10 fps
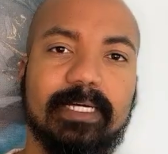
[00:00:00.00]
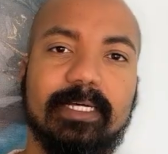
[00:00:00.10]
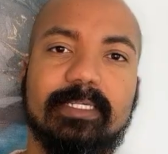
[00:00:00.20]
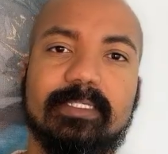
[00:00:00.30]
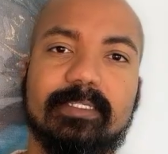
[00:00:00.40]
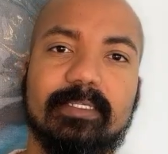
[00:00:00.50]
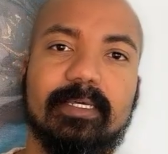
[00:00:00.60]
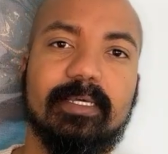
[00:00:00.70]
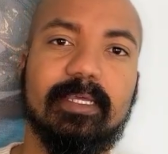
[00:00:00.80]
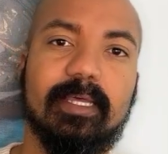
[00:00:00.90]
because
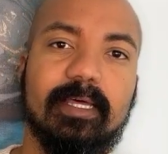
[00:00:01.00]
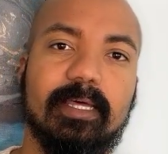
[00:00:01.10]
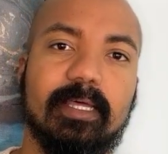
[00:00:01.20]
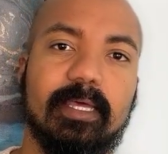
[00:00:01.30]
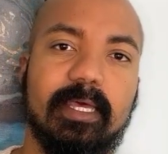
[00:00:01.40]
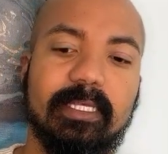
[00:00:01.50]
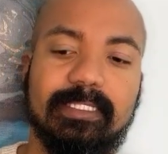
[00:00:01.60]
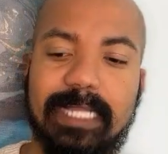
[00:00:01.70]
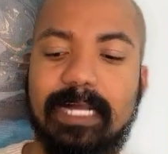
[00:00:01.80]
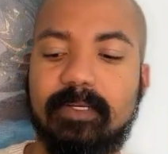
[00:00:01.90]

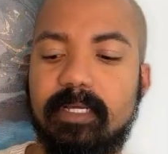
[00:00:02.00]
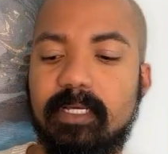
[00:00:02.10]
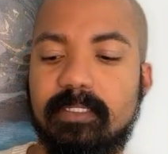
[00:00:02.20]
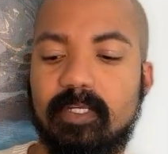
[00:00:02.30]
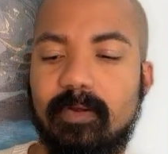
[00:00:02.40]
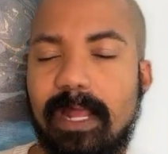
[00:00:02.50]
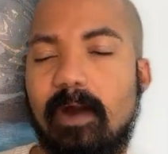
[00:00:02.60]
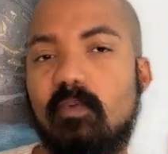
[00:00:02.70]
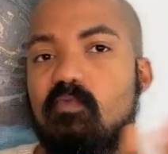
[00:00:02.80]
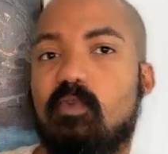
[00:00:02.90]
it's not going to turn
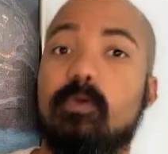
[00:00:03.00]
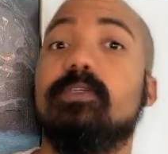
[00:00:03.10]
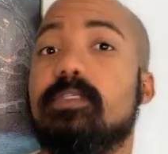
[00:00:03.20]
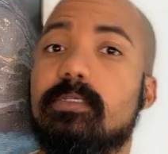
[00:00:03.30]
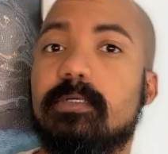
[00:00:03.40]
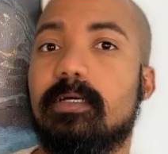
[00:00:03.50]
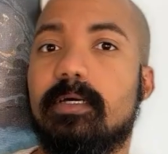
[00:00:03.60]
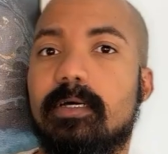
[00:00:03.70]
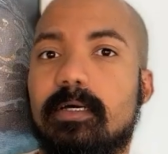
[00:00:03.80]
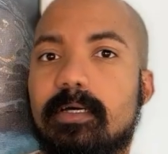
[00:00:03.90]
out worse
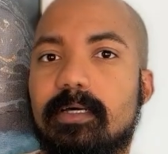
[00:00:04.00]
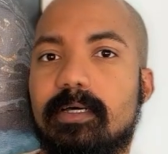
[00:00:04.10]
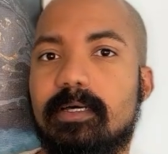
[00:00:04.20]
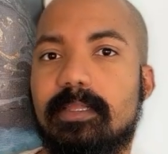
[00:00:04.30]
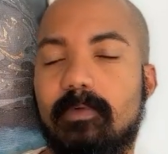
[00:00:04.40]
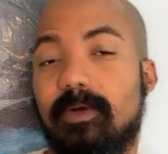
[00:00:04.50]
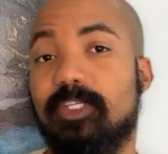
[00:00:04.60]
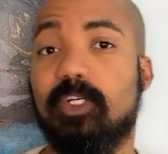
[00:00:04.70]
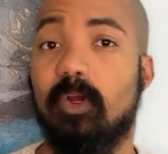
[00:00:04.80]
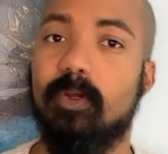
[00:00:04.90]
than
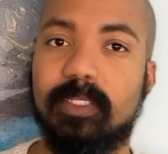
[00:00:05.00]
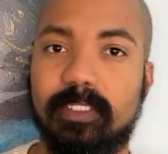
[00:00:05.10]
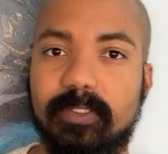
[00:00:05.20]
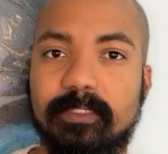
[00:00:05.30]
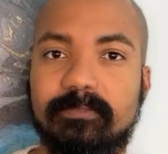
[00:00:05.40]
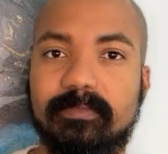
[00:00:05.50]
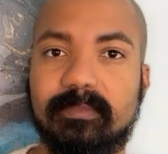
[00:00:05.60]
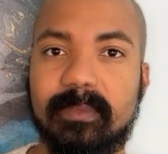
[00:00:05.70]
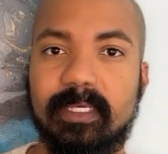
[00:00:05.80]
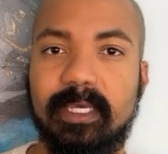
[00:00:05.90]
what you're currently doing.
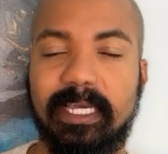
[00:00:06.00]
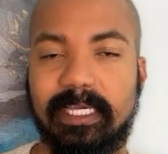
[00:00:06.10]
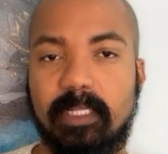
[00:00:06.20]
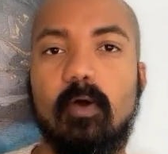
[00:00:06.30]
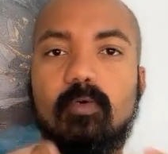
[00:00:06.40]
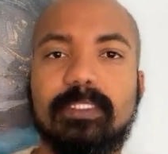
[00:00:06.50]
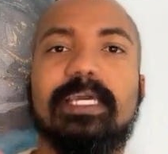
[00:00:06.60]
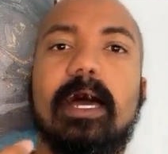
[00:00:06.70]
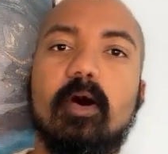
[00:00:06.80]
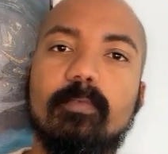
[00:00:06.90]
It can
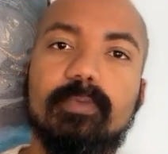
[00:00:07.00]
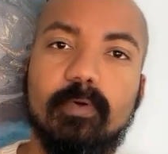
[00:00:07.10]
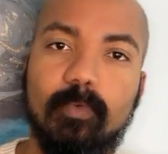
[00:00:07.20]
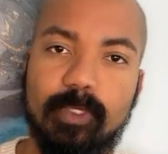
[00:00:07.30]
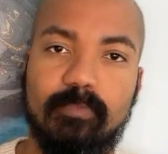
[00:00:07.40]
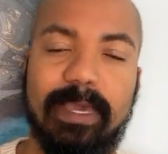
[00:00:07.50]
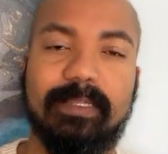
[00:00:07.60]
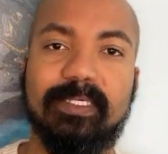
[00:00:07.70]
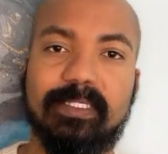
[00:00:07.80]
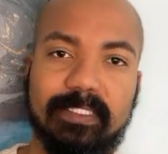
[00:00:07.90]
only help when you
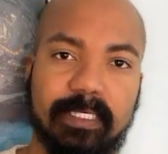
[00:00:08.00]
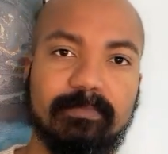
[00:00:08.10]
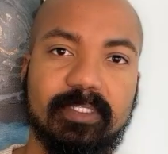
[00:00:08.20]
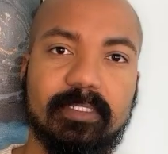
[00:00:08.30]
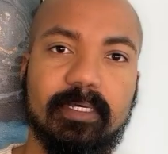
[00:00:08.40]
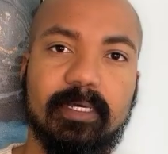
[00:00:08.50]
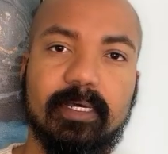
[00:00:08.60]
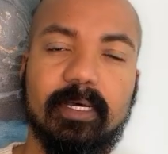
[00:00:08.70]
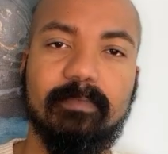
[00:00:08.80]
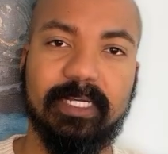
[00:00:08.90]
make this attempt
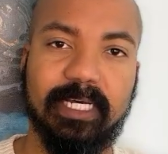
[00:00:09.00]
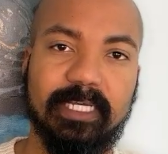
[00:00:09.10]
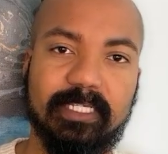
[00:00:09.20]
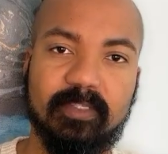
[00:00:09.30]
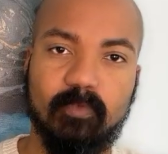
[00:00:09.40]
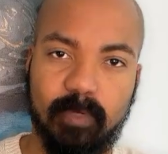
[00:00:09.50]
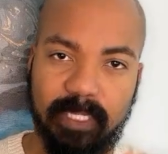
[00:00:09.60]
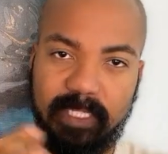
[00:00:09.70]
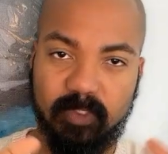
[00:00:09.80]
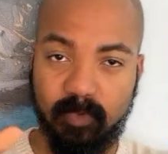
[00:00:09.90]
because
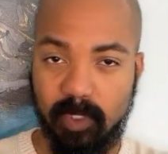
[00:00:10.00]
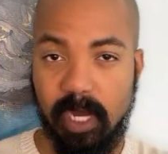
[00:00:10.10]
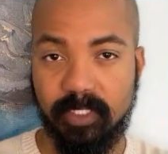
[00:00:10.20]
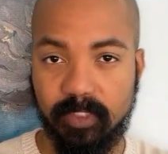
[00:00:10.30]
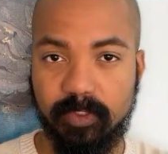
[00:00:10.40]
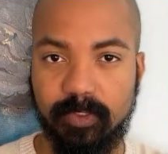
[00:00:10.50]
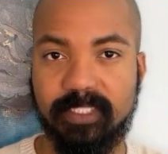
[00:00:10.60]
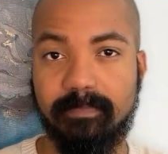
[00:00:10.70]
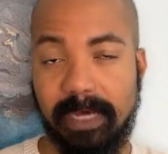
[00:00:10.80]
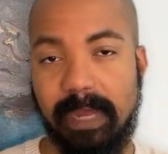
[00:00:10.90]
what this will also
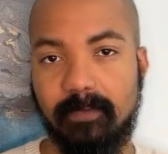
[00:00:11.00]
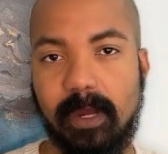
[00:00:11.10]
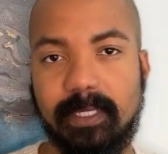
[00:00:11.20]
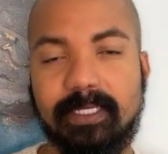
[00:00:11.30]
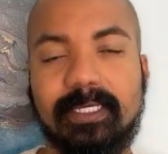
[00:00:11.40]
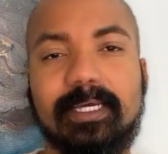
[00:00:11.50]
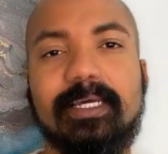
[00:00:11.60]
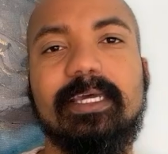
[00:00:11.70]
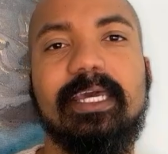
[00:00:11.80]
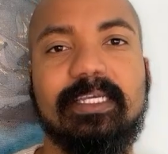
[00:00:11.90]
do as a byproduct
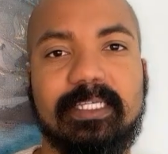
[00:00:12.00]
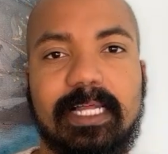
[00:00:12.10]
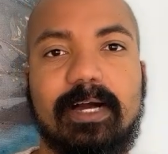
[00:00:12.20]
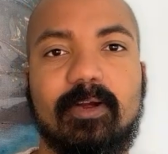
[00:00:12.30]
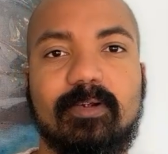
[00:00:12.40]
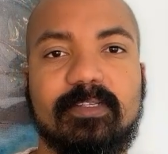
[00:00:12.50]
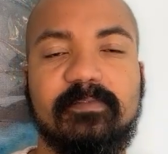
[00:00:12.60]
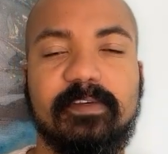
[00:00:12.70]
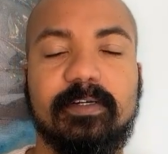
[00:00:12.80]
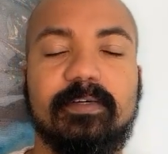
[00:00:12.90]
is allow her
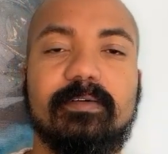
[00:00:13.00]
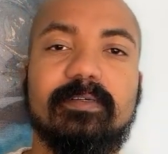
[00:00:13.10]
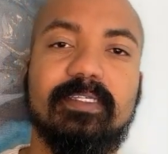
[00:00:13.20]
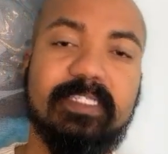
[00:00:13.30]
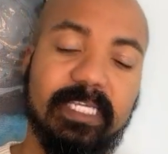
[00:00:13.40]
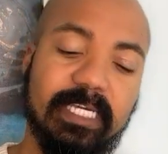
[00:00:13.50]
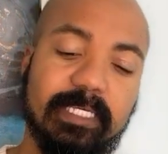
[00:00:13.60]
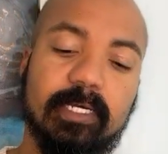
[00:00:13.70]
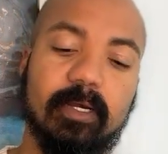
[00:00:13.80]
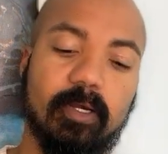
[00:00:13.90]
to feel
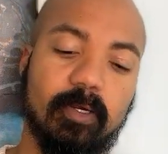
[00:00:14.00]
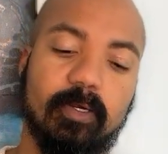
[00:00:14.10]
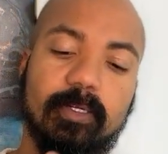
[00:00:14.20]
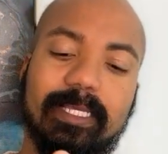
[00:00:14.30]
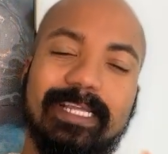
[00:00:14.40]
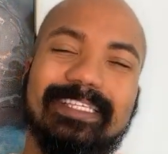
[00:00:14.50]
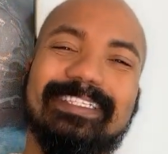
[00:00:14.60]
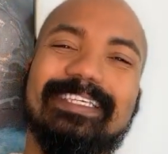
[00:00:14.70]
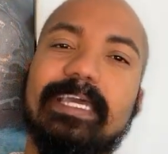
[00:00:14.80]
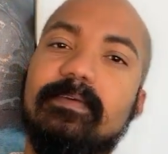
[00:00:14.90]
seen, heard,
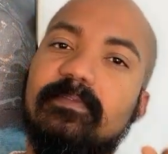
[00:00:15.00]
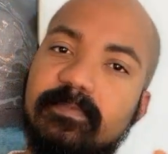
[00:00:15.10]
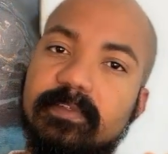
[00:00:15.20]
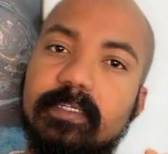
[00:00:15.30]
and safe.